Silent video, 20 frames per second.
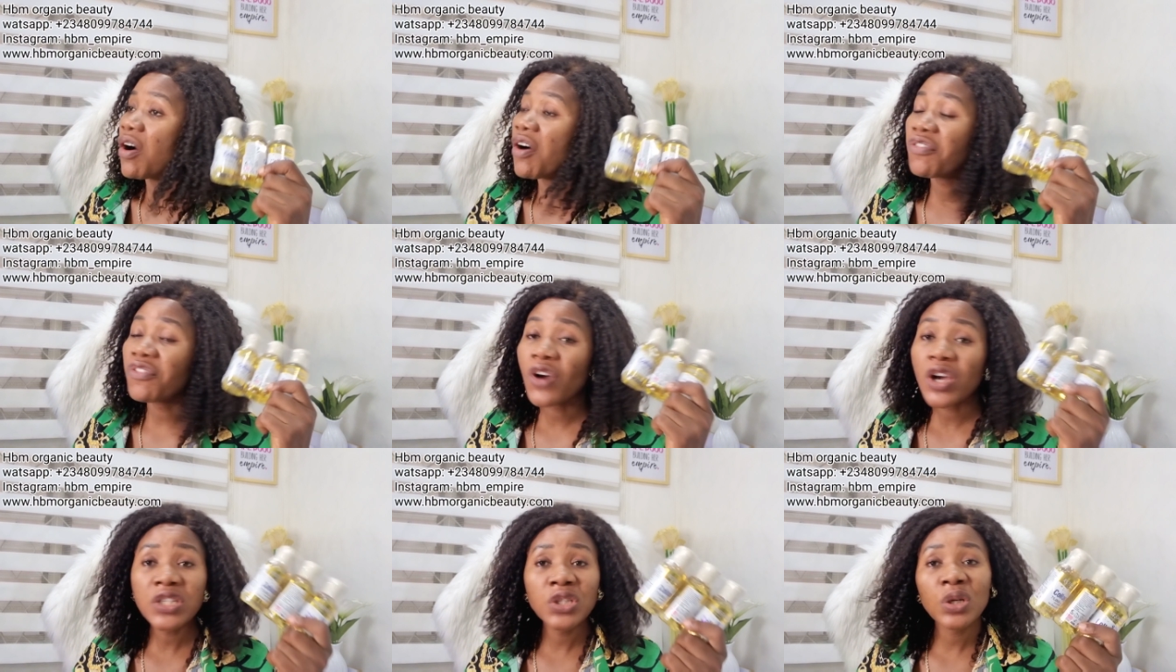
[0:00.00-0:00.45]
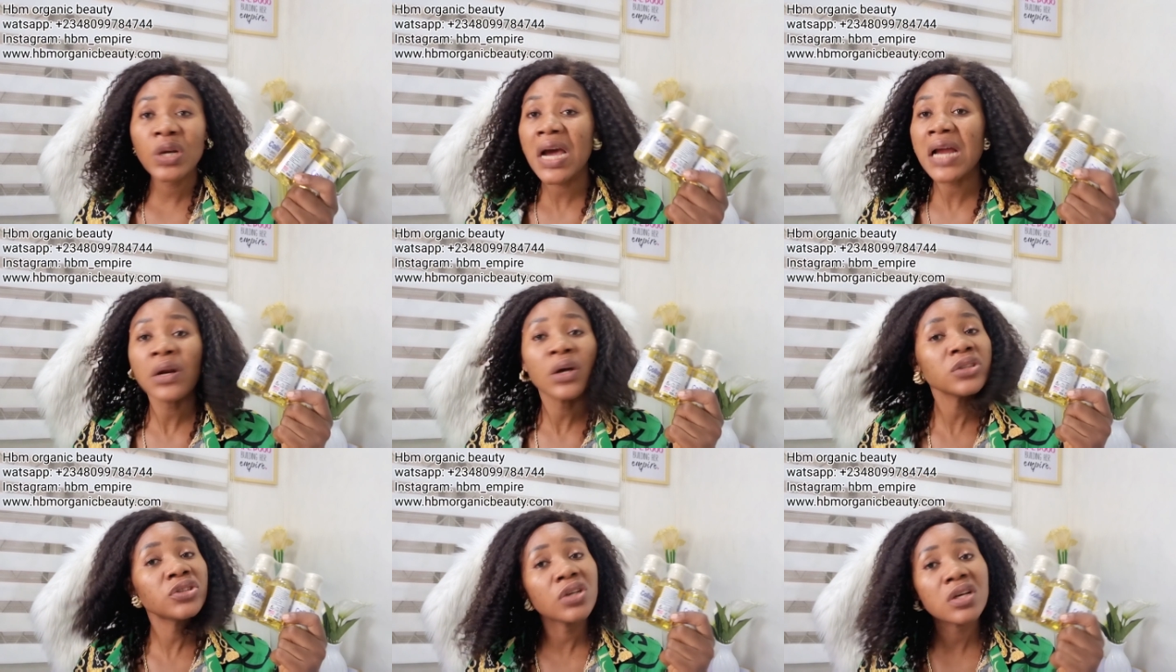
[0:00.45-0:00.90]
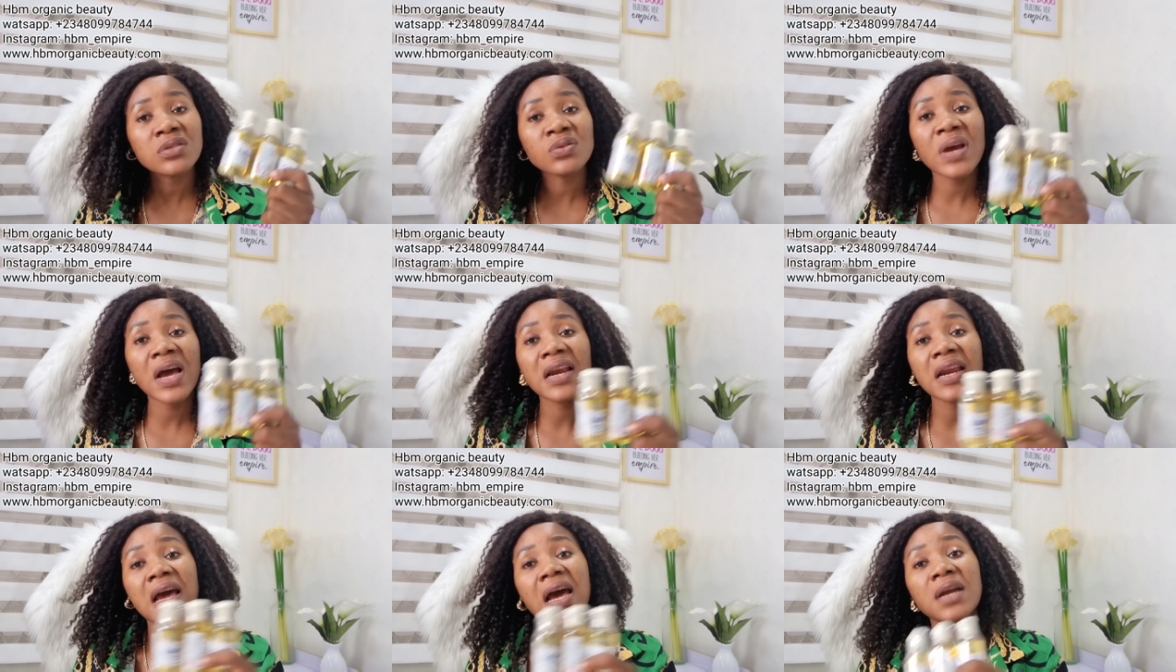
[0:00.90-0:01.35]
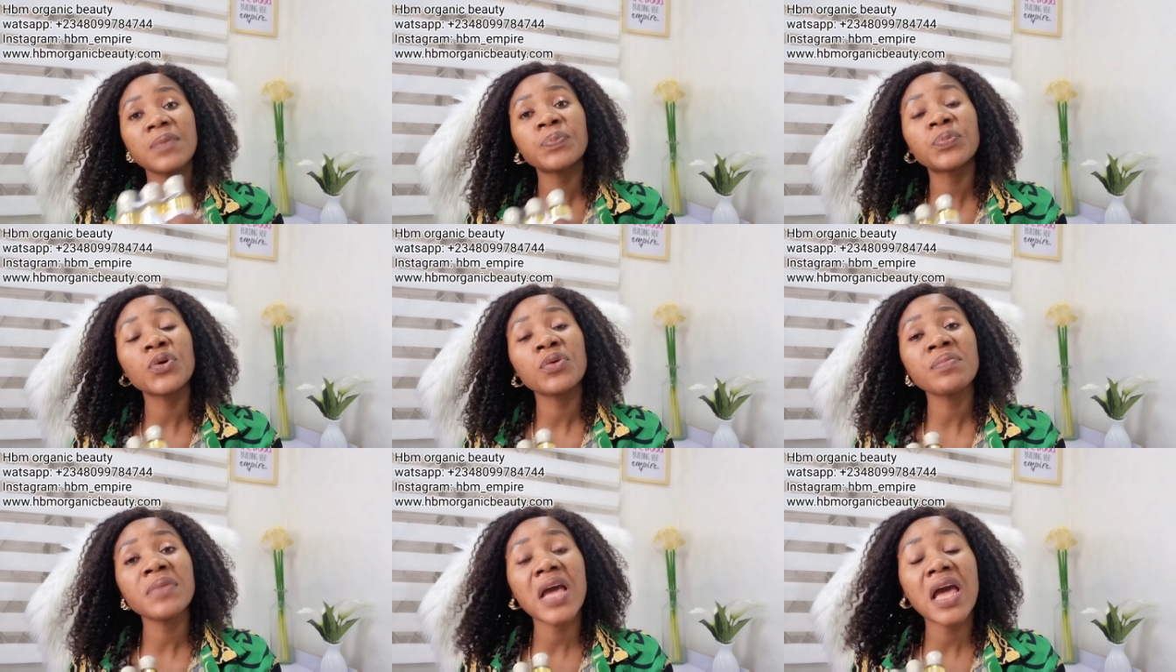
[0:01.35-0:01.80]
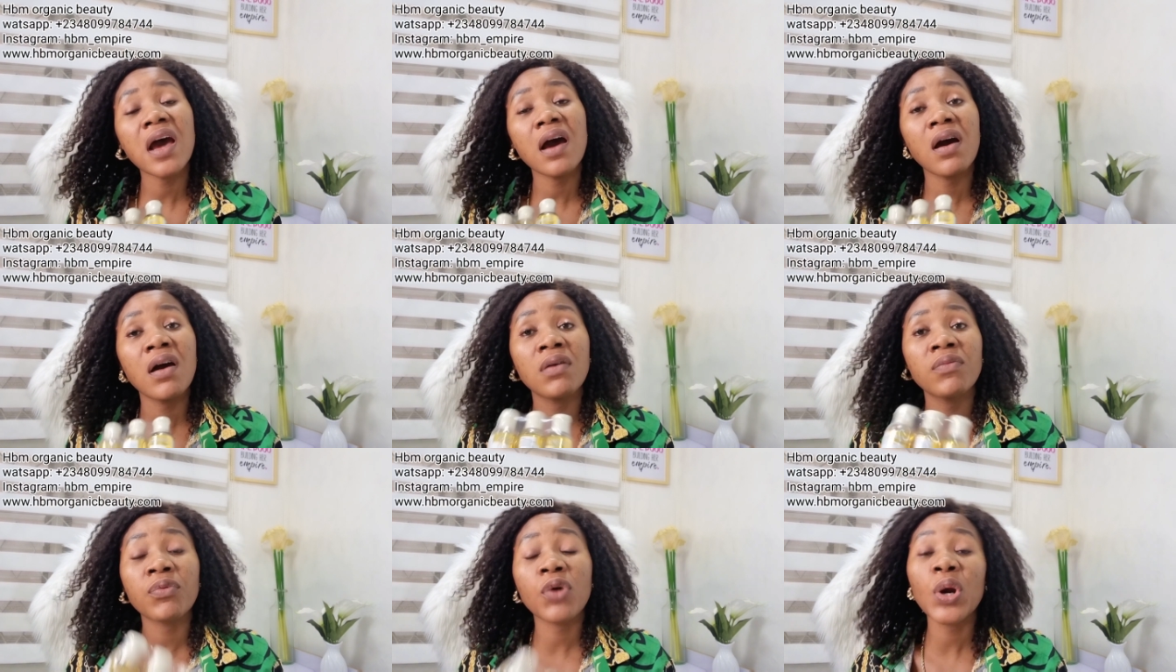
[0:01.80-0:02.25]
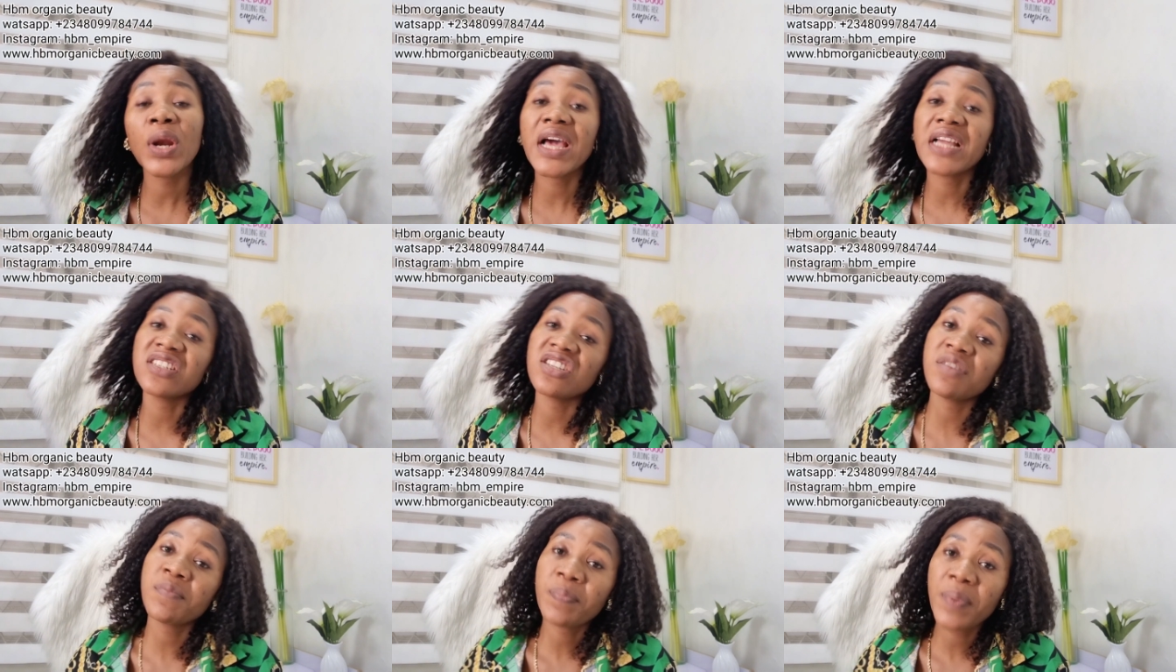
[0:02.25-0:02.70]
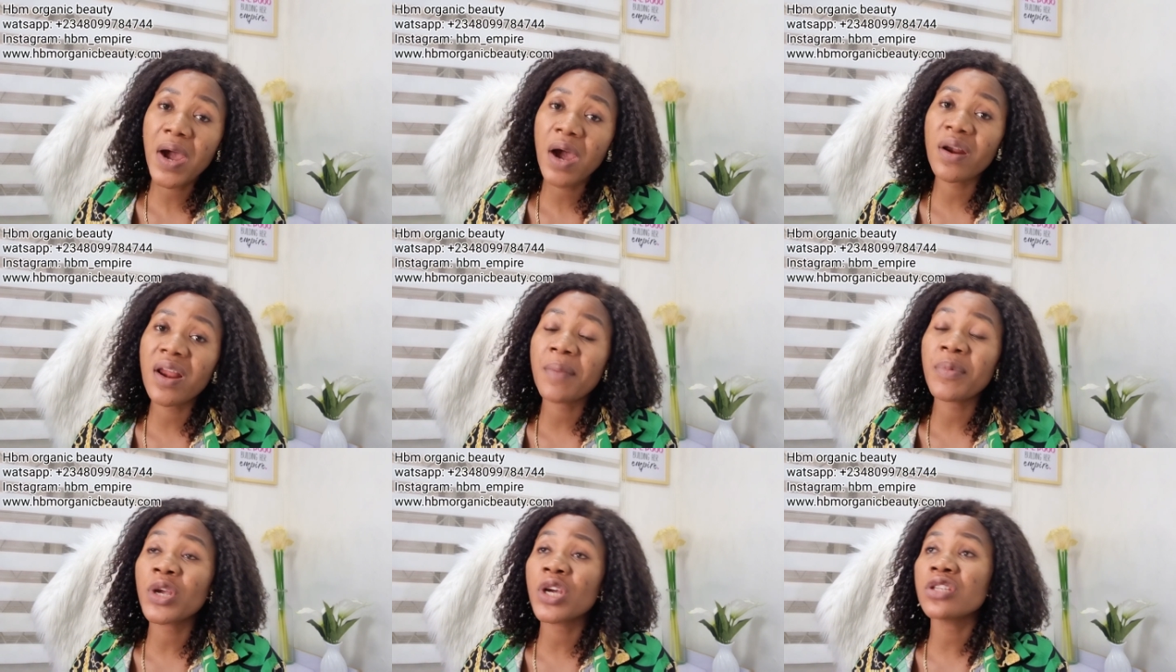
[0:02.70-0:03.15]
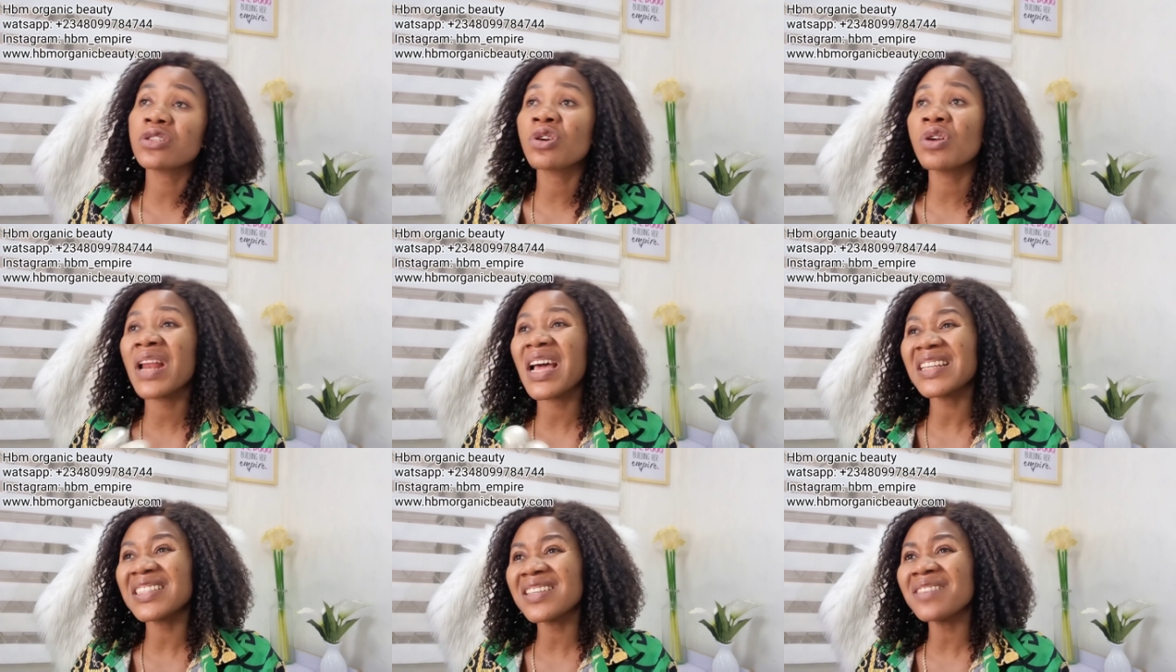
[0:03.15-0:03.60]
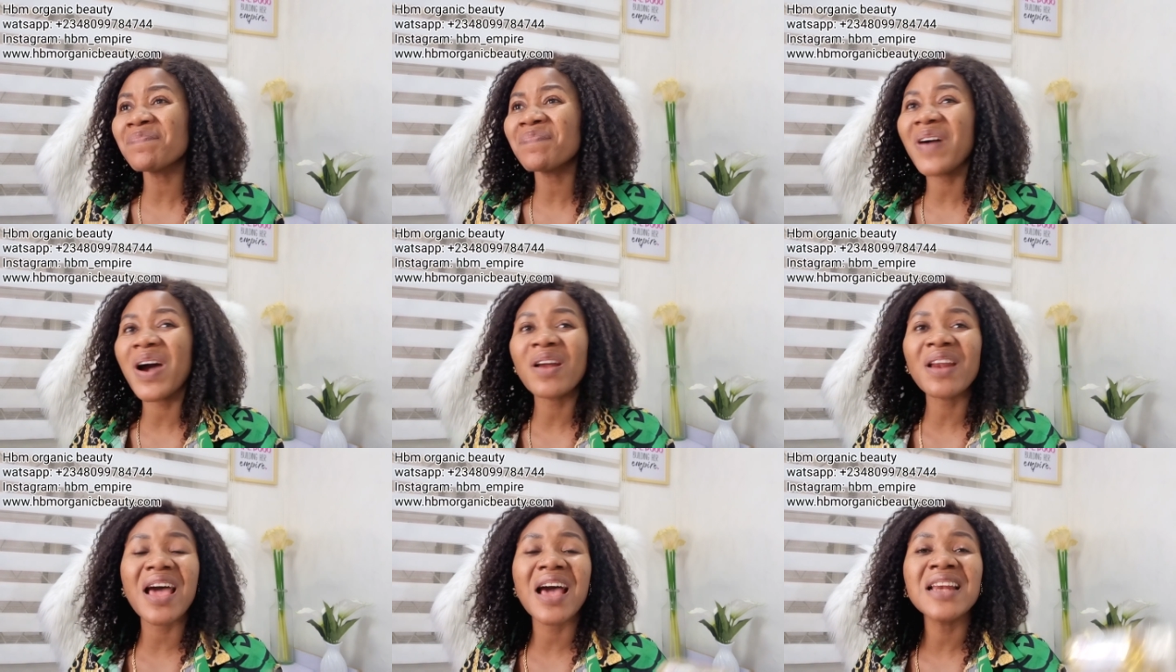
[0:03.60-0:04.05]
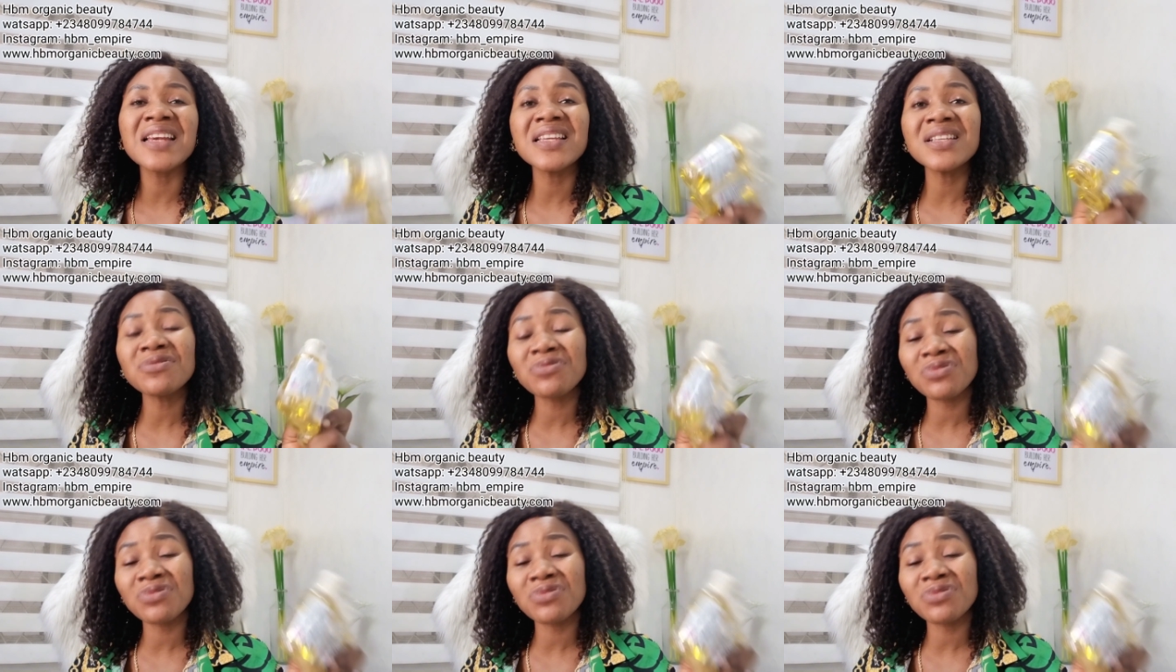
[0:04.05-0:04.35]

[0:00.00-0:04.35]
of course you cannot just go and add collagen powder, because collagen powder